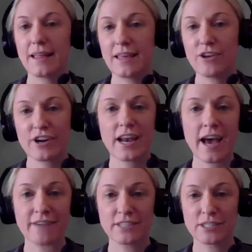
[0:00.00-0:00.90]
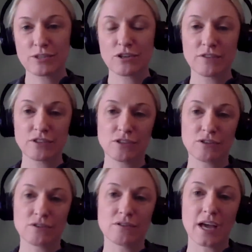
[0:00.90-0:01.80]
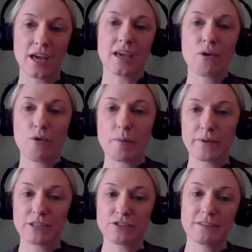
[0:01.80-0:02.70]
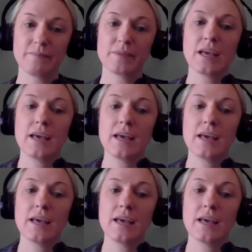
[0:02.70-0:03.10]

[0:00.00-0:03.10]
you're going to have to switch over to a corporation.